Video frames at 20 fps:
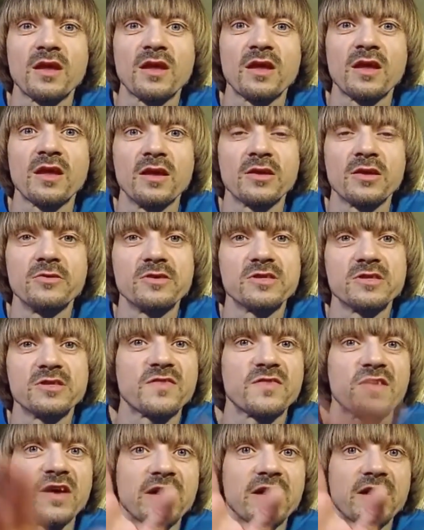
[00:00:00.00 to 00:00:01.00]
Goonies fan,
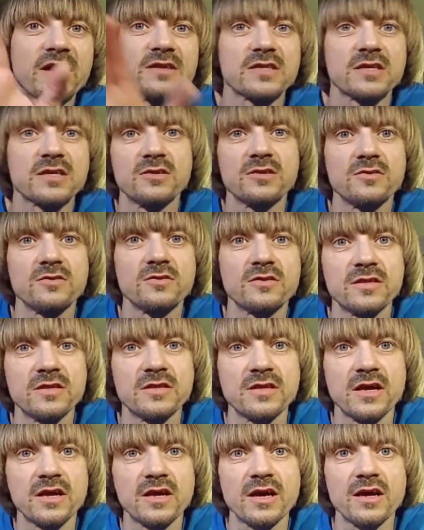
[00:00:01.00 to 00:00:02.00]
how's it going? In the
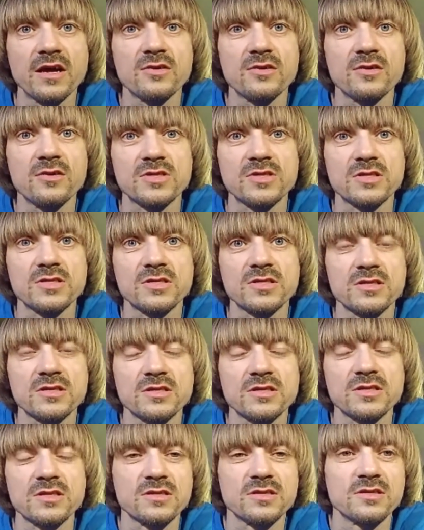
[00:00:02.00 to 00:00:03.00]
house.
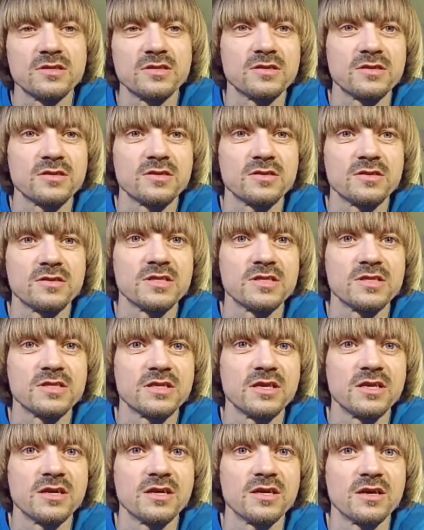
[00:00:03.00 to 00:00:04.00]
Good to see
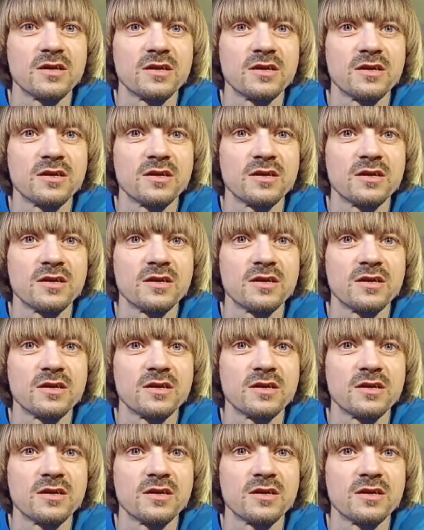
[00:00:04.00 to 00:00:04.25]
you.